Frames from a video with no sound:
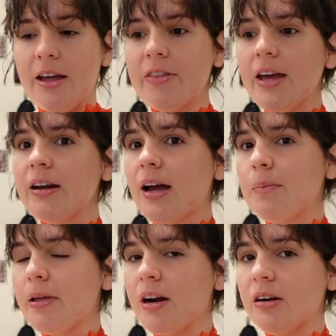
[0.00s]
And then I
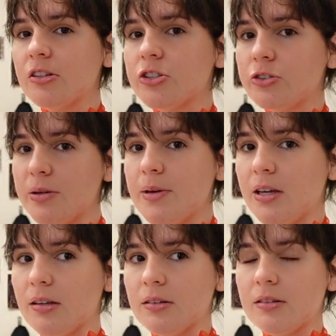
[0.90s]
plan on
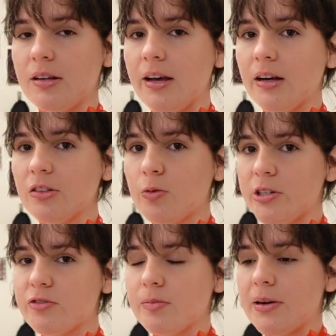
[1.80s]
streaming today on
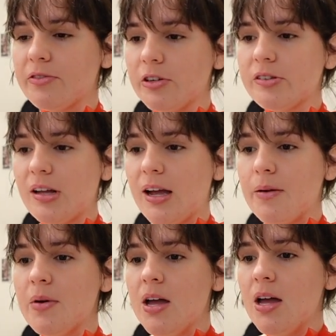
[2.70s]
Twitch for my first
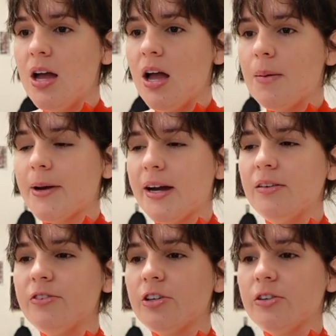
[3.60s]
time. I'm kind
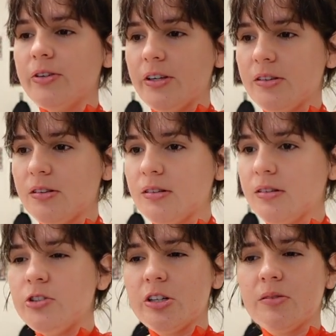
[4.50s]
of nervous
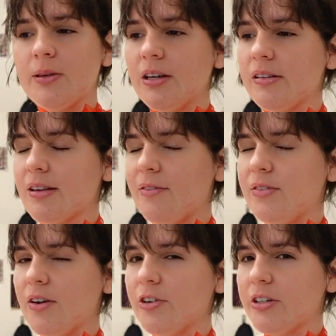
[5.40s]
just because I've
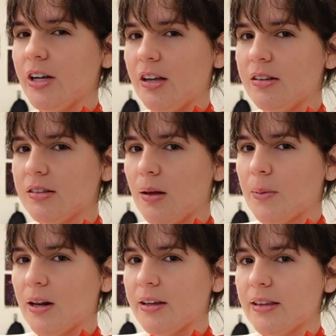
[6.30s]
never done
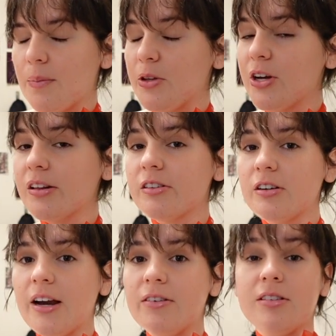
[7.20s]
something like that. But you gotta
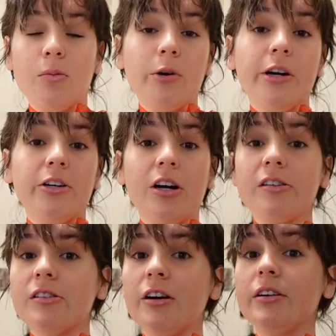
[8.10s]
start somewhere. You gotta
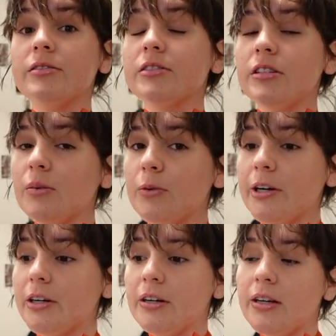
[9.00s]
start
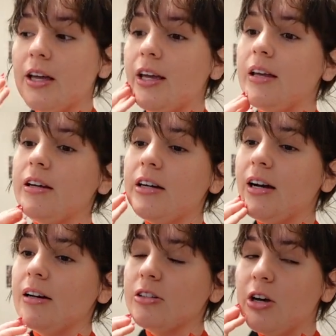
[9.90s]
somewhere. And
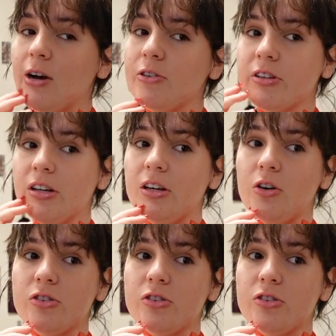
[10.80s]
I don't know how it's gonna go.